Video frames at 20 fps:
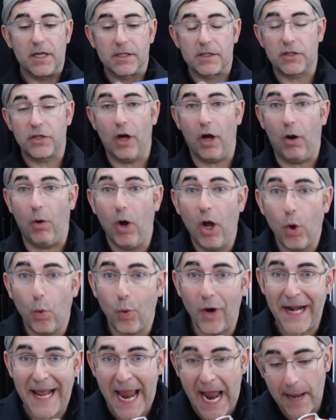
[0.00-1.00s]
So
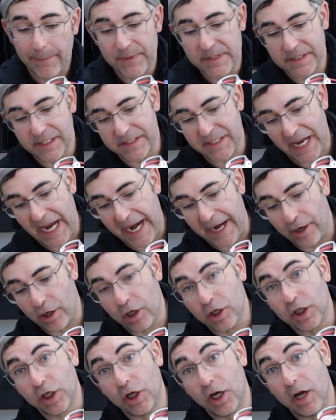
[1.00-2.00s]
what happens is
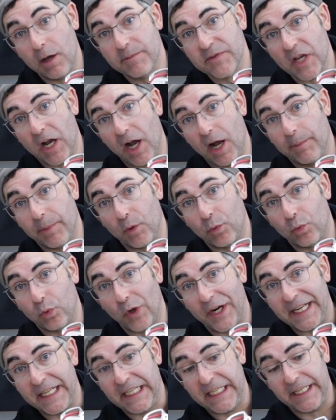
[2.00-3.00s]
air comes up
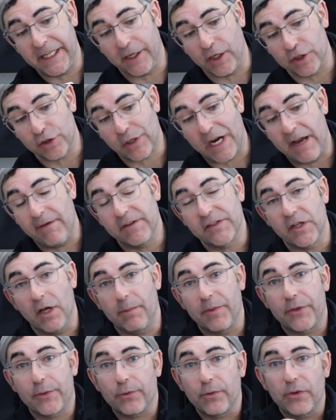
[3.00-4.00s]
right here, travels
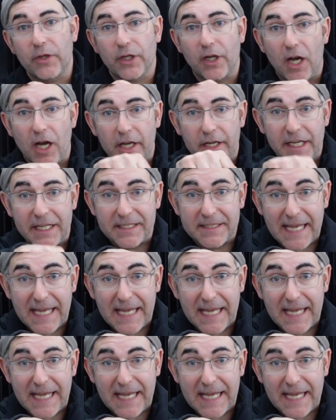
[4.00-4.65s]
up through the gun and